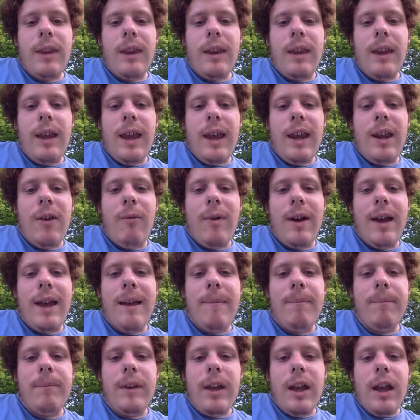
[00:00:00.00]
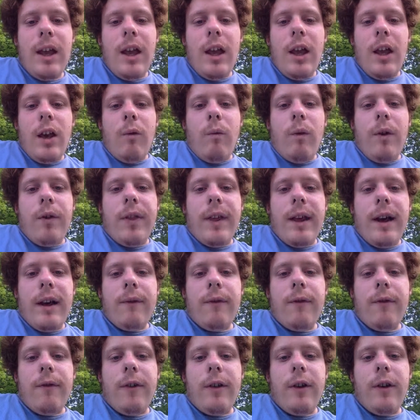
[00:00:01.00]
Anyway,
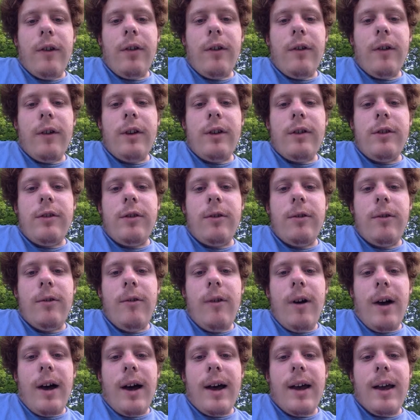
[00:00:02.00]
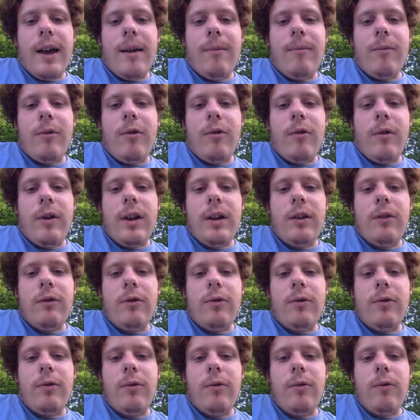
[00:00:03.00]
without further ado, I am going
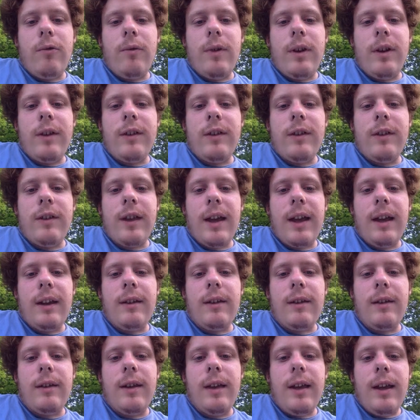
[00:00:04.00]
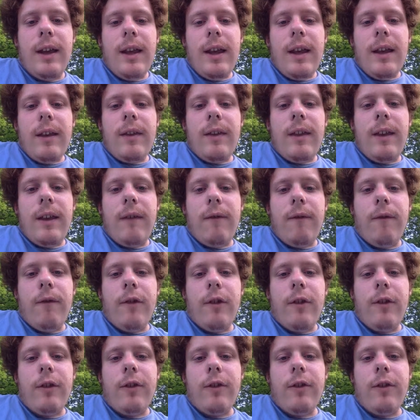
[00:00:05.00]
to recite the
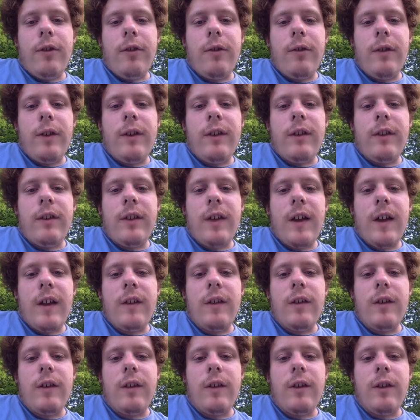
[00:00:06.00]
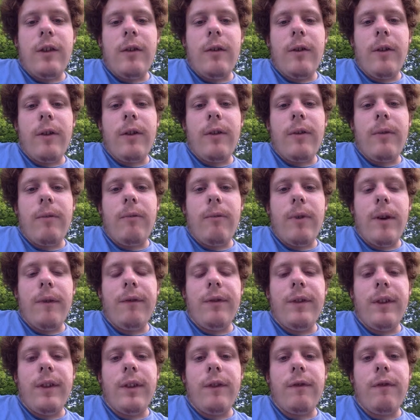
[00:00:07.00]
first three stanzas, or
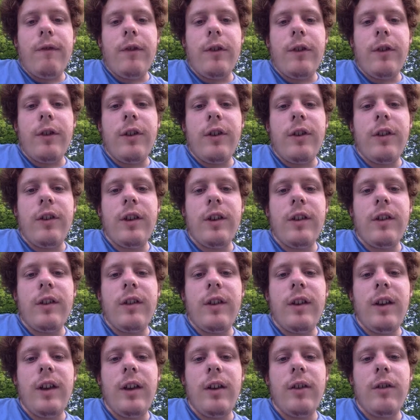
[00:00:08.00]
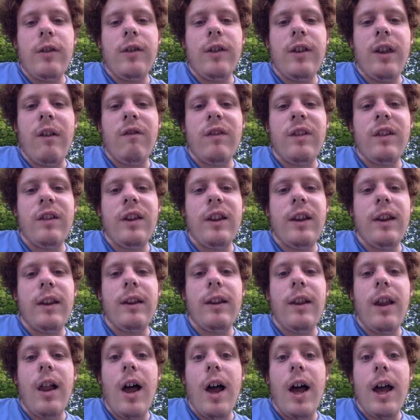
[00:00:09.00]
roughly the first 16 or
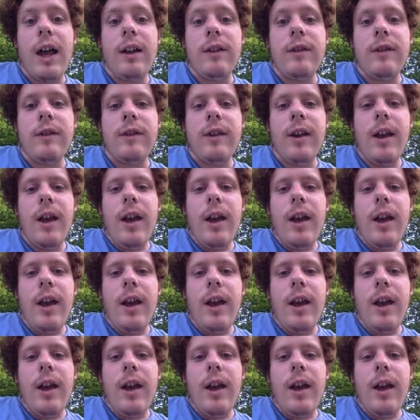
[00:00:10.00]
17 lines,